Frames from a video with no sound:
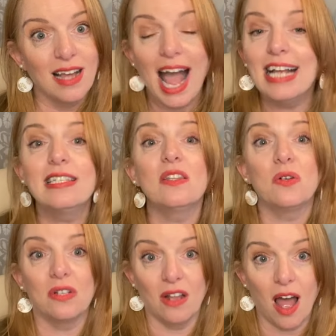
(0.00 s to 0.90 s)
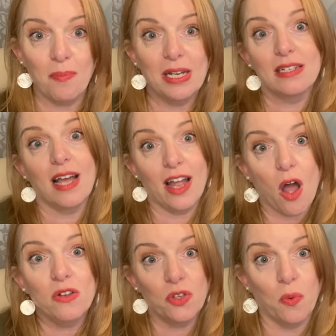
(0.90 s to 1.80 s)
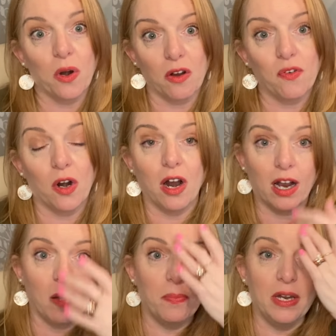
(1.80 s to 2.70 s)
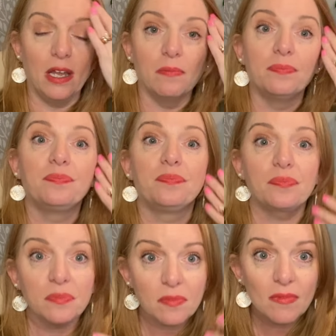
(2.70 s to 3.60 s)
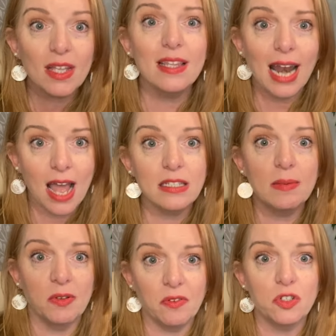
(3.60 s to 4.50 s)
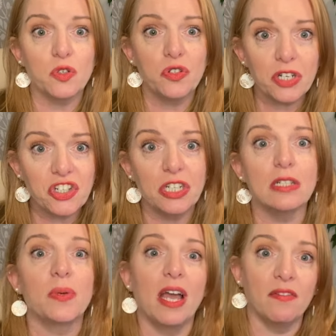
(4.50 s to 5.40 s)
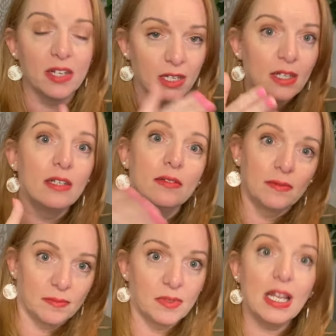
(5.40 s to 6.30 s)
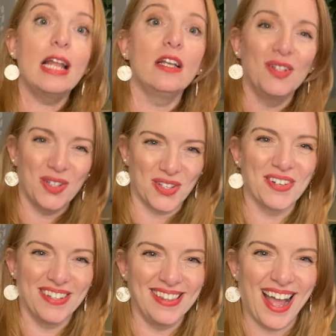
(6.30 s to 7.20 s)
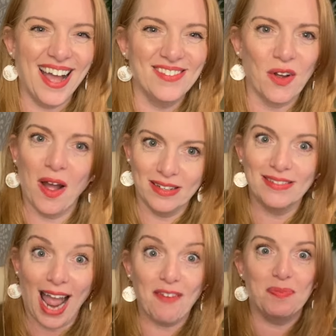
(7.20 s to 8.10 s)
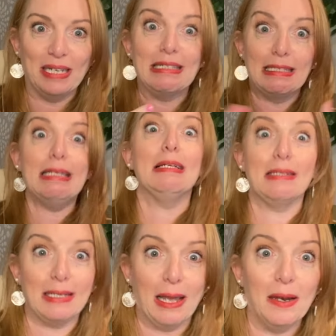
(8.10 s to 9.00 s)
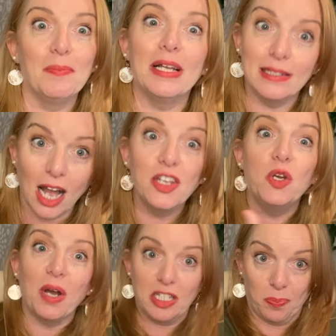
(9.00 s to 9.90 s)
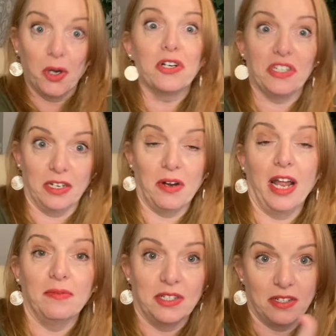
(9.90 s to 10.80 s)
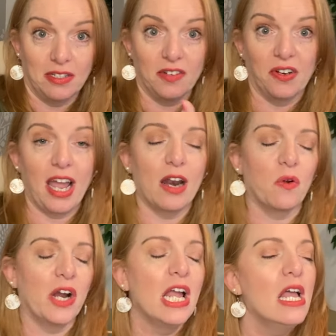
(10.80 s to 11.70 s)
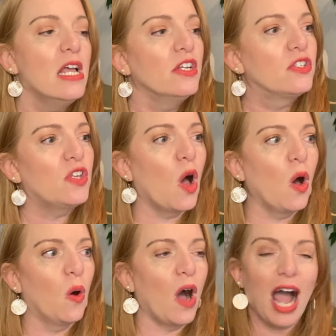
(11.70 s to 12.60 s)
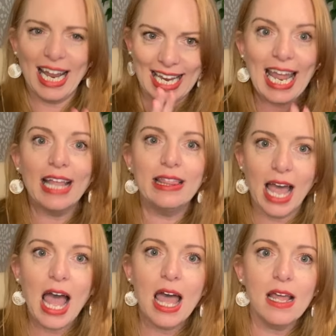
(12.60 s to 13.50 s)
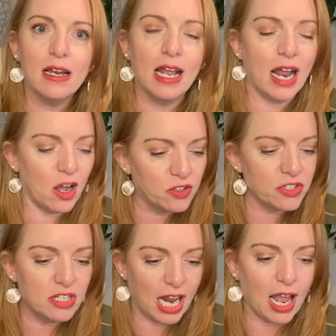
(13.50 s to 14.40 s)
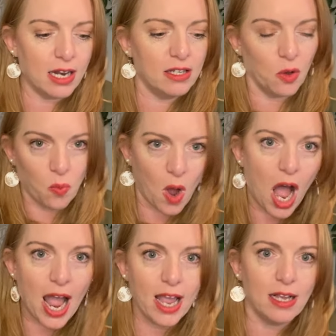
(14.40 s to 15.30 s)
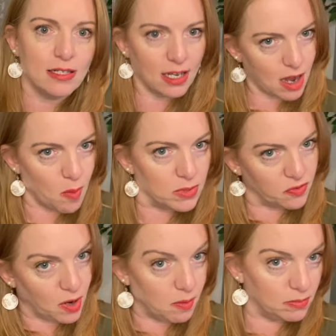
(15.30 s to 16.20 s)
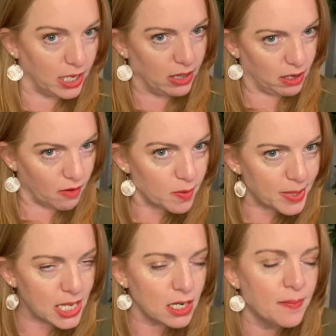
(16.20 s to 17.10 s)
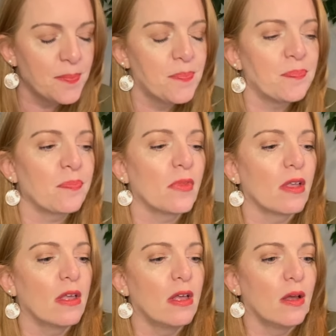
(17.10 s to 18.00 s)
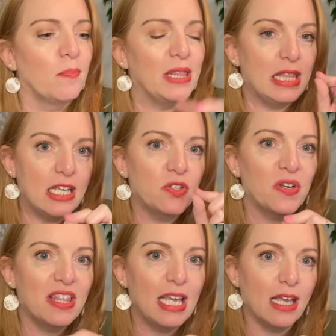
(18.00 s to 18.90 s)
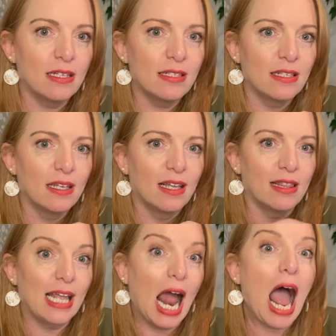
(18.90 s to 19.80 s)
i see those a lot because i also work for a company that has some of those restrictions we have slightly looser than that. Don't have to be a citizen, but a US person, right? Which is a different category. So I get that and I understand the why because it comes from, again, the government. But these are things that